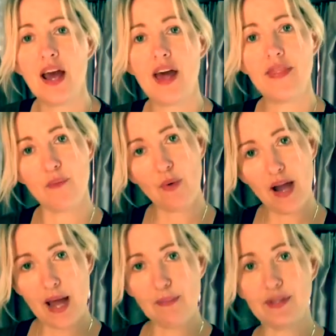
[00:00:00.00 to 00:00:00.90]
And then
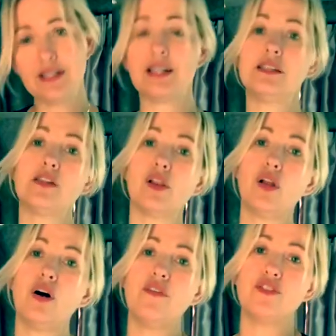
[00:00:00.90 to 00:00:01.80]
what happens is the
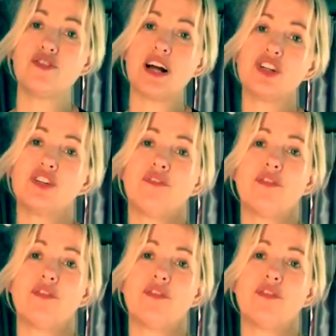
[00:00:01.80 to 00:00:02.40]
law of attraction,